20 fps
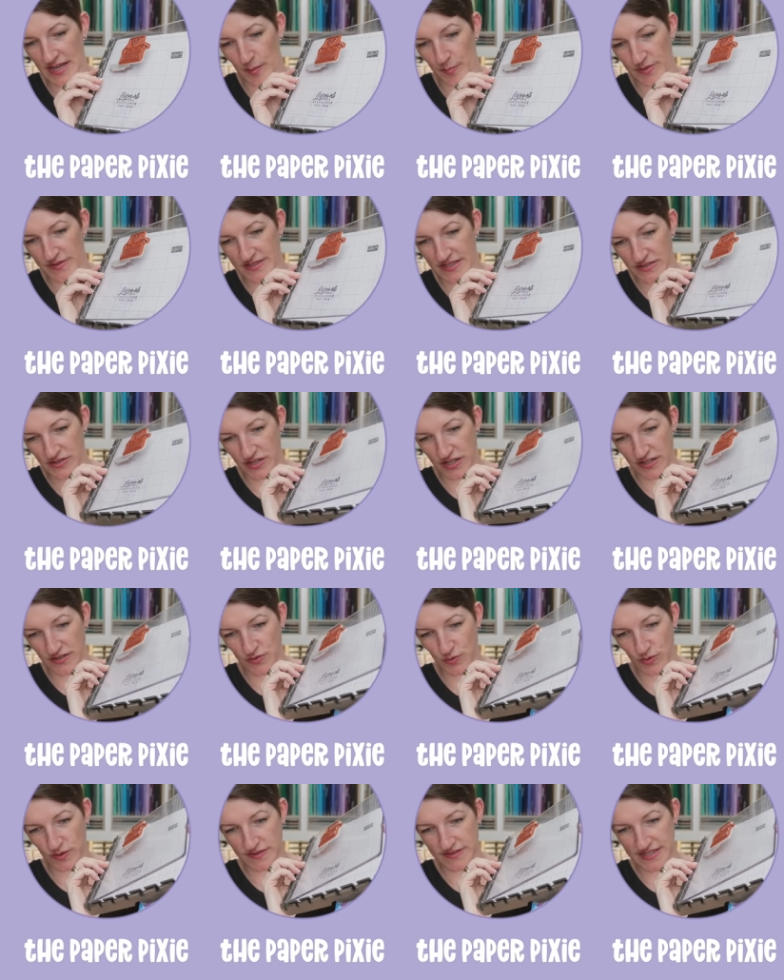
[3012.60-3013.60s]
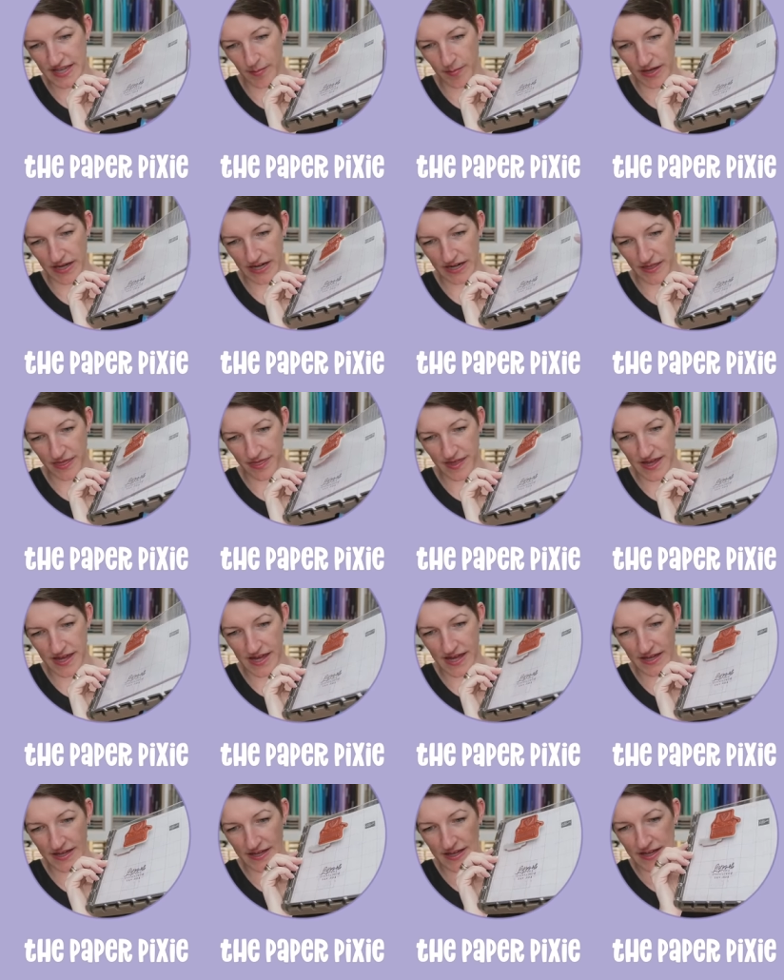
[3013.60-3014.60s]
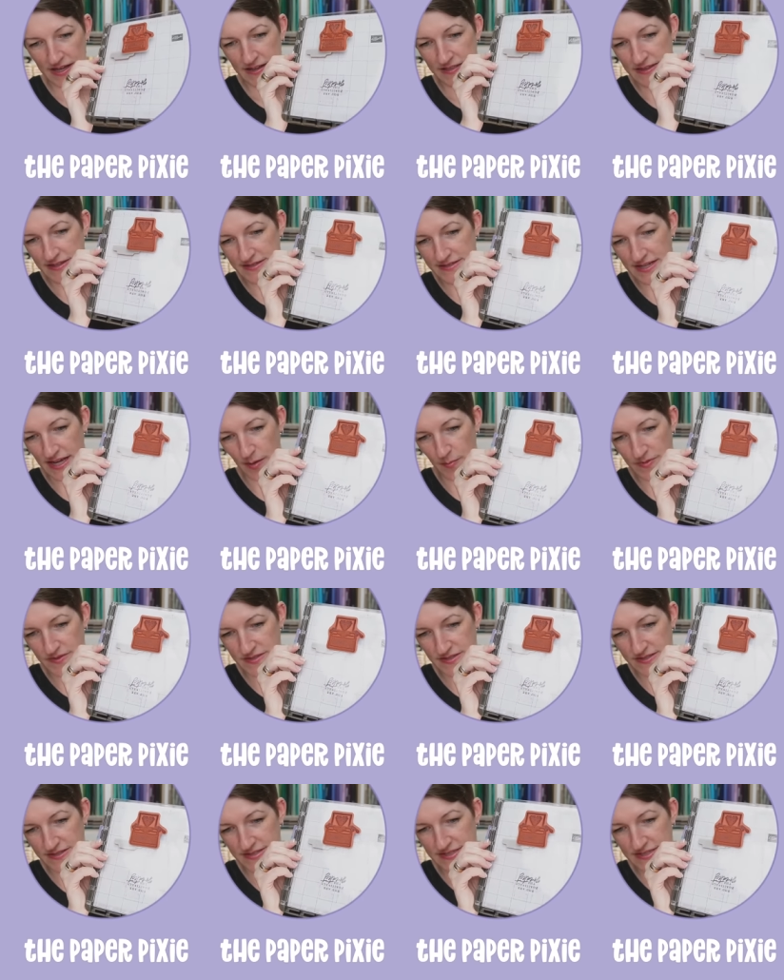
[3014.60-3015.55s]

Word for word: stamp positioning tool, same kind of thing. The stamps